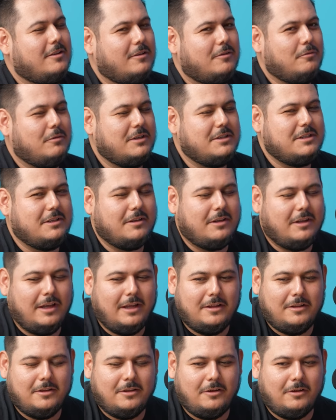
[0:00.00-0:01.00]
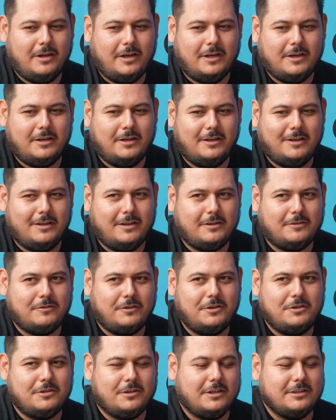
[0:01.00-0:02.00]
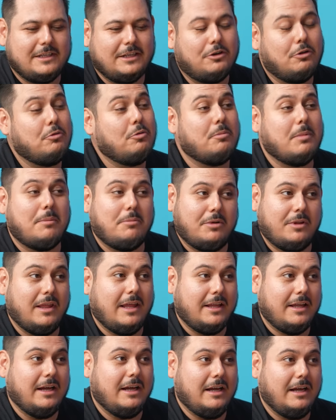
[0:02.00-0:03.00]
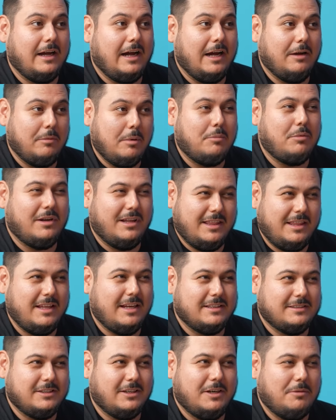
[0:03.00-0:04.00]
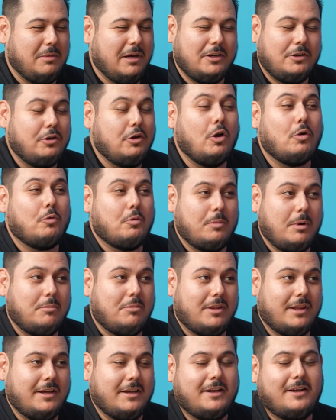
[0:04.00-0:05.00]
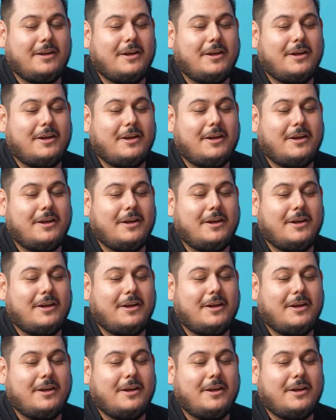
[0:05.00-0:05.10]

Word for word: What's, and okay. It's funny because I don't remember, like, I remember uh-huh. I think I saw it, but I don't remember that.